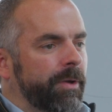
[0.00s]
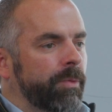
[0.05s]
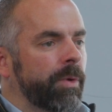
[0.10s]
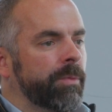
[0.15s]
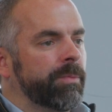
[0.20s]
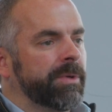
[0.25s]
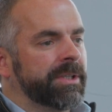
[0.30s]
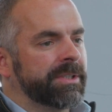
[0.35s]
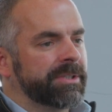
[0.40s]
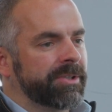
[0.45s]

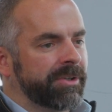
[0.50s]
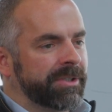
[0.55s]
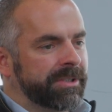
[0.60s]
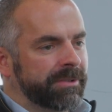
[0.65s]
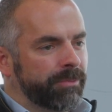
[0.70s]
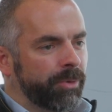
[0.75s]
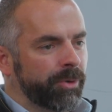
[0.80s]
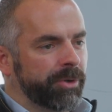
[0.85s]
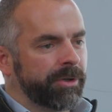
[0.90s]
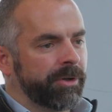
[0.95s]
when we decided
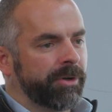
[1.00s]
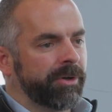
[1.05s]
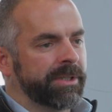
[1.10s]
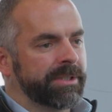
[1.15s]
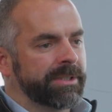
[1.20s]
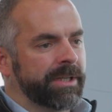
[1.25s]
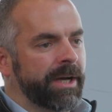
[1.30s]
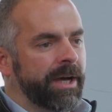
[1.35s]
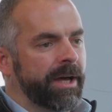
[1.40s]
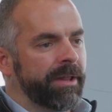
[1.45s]
to
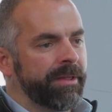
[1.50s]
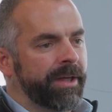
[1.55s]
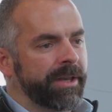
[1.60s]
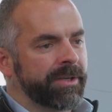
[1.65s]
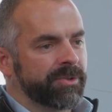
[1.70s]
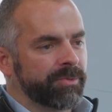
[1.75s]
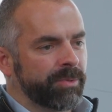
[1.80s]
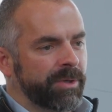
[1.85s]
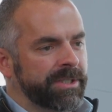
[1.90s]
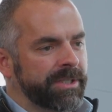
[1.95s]
modernise our
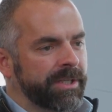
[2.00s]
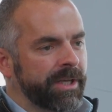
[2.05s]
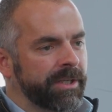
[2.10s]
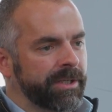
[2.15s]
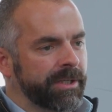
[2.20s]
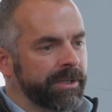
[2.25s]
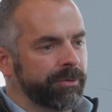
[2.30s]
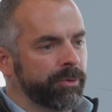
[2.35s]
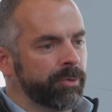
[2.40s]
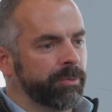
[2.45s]
then 28
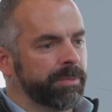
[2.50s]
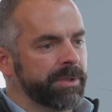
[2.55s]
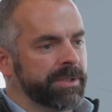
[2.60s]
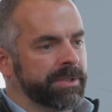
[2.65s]
year old